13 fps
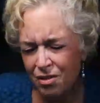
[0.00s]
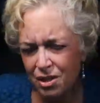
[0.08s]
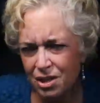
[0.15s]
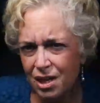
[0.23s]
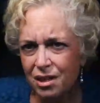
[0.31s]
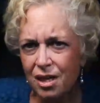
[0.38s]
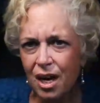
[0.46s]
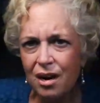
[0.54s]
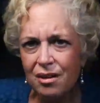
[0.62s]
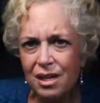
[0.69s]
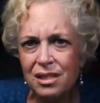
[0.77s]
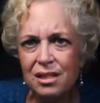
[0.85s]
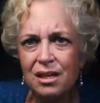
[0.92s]
the sun
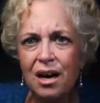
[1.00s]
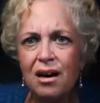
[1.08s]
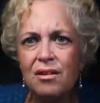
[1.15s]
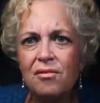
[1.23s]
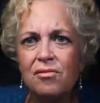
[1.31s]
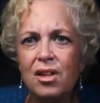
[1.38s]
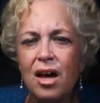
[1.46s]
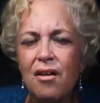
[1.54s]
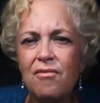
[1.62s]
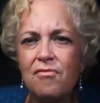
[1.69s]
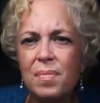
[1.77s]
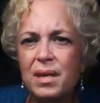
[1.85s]
card is a card of love